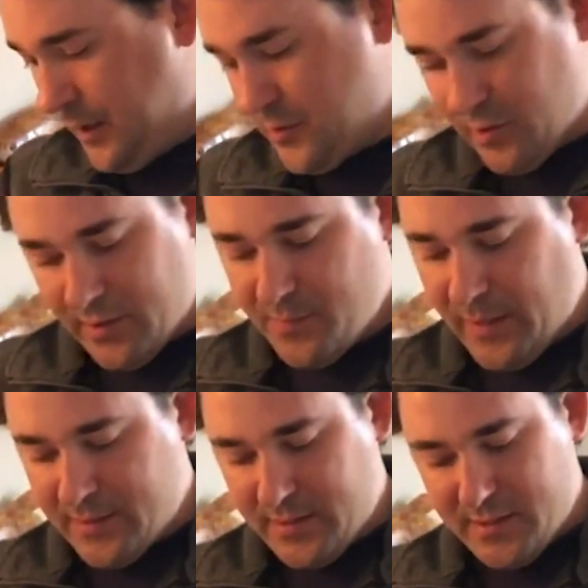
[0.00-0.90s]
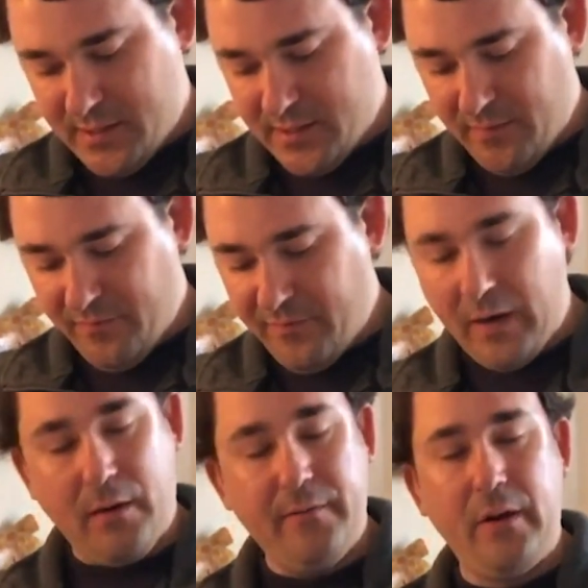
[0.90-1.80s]
So this makes this system
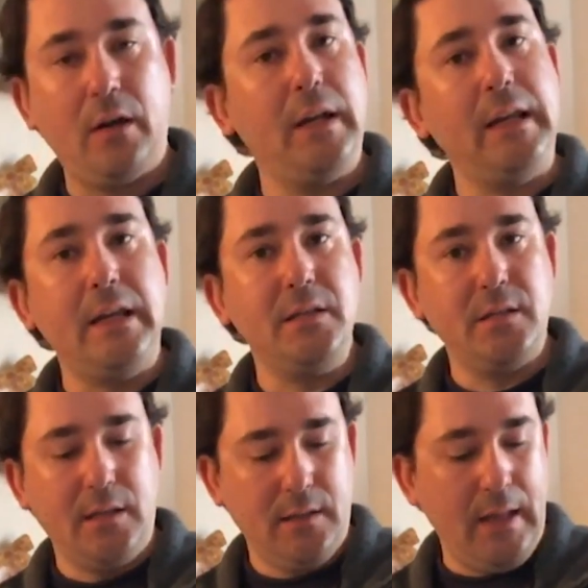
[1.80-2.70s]
very, very easy.